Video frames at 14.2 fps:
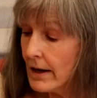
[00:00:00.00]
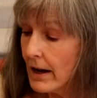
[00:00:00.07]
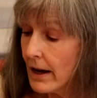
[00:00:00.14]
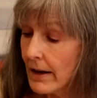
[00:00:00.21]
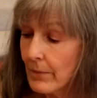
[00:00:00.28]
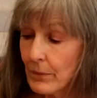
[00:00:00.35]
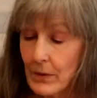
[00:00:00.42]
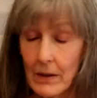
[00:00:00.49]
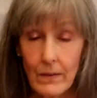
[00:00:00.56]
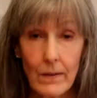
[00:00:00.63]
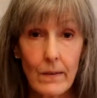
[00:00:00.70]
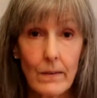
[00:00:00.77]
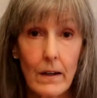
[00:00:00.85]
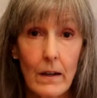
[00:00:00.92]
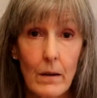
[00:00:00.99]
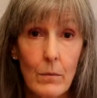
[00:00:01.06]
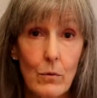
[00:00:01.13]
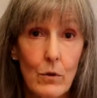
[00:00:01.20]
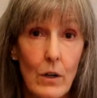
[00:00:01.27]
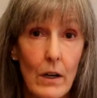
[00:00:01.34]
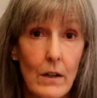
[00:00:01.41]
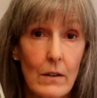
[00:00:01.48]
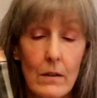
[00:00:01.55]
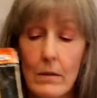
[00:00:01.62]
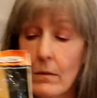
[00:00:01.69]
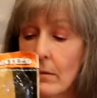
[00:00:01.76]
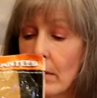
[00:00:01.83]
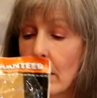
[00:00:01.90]
And this is a
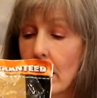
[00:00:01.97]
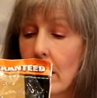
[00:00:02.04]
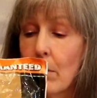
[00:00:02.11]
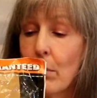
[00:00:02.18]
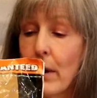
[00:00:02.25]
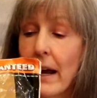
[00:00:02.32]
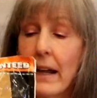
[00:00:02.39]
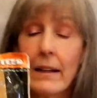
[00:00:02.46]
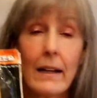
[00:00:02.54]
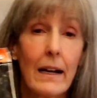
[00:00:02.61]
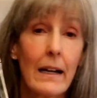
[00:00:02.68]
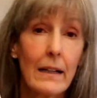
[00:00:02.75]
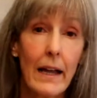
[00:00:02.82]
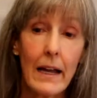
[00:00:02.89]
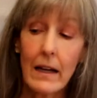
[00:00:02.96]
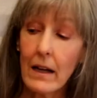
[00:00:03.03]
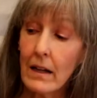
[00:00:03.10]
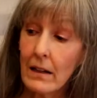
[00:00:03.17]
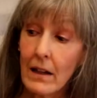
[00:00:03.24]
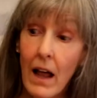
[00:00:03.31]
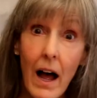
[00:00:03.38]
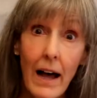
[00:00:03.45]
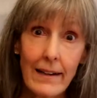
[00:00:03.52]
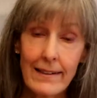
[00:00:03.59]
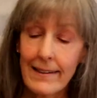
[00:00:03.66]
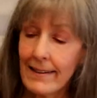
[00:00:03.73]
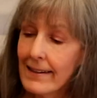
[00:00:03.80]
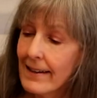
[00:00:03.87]
brand that I like a
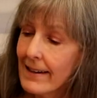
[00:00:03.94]
lot.